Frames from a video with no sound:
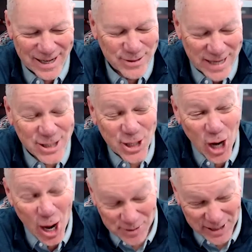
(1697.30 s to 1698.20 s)
was actually an
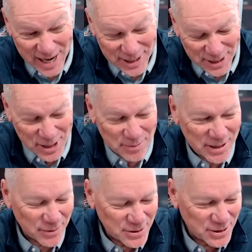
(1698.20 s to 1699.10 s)
optic idea, but it
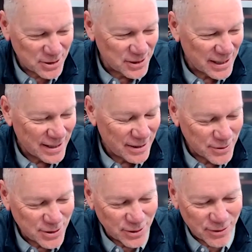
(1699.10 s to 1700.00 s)
was still a
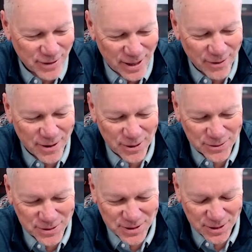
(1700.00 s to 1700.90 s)
veteran
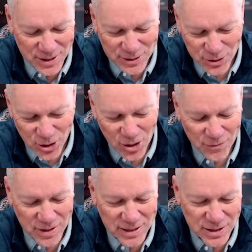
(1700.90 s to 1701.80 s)
who's they served,
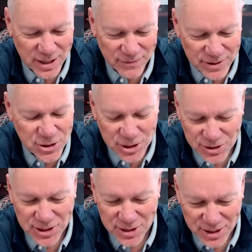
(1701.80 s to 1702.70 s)
and they said if it just
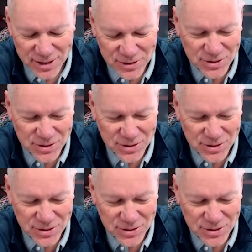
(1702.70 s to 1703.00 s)
did this,